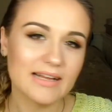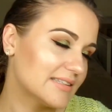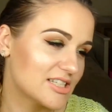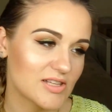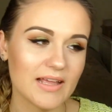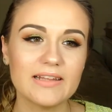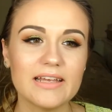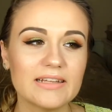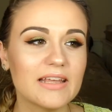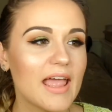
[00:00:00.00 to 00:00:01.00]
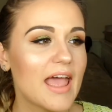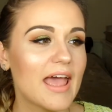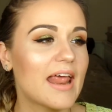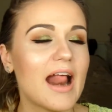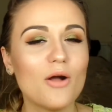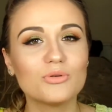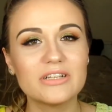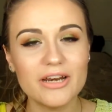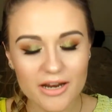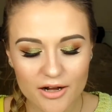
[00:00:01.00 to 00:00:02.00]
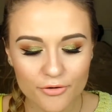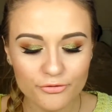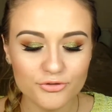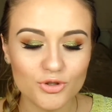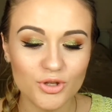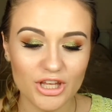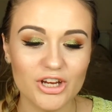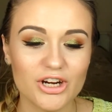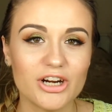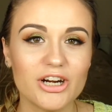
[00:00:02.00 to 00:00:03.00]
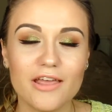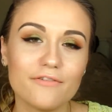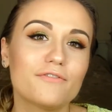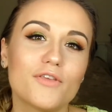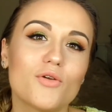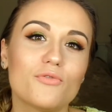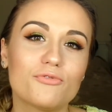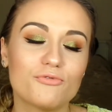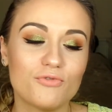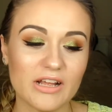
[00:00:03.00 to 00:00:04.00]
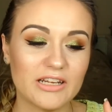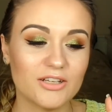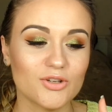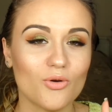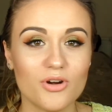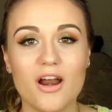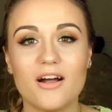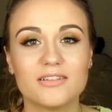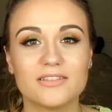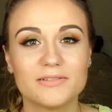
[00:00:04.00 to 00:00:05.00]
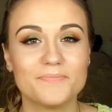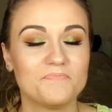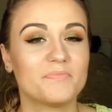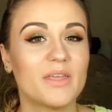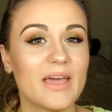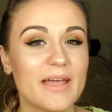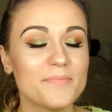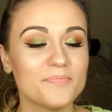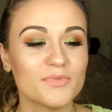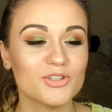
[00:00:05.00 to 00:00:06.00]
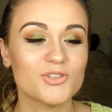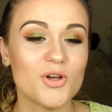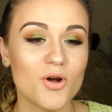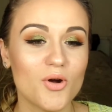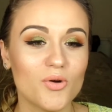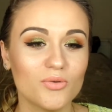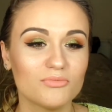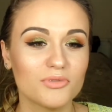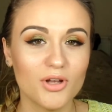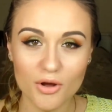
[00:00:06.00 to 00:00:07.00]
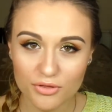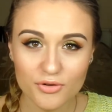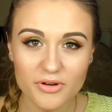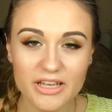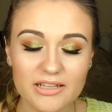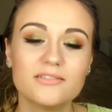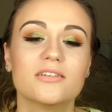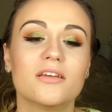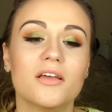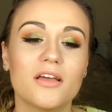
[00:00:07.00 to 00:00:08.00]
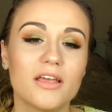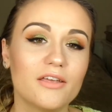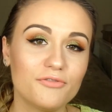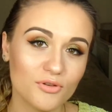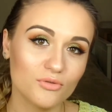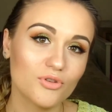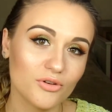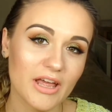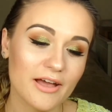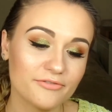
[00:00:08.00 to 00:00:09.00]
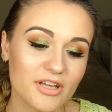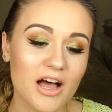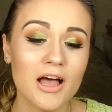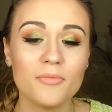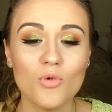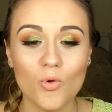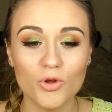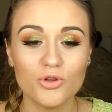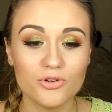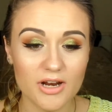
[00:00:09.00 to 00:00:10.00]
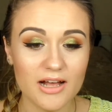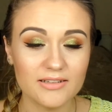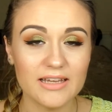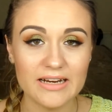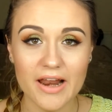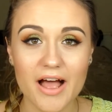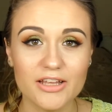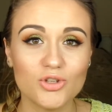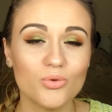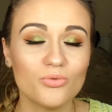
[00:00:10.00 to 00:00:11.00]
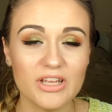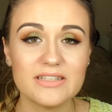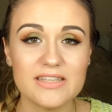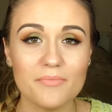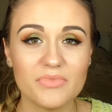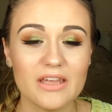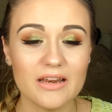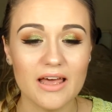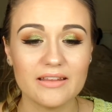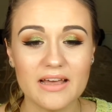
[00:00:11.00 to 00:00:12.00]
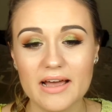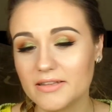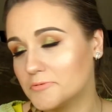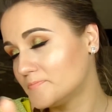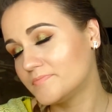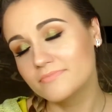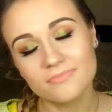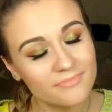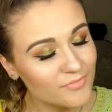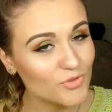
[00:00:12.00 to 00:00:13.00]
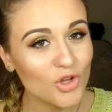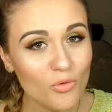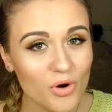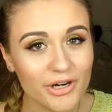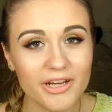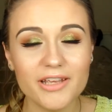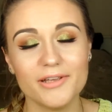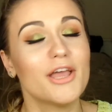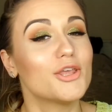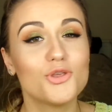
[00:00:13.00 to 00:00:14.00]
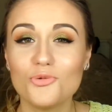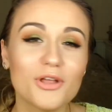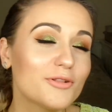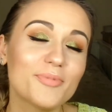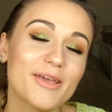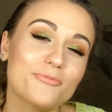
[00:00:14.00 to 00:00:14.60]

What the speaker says: understand it, and I would love to hear if you've read it or not. Okay? So go through it. If you don't have time or you're not inclined to read something like that, don't worry, you will be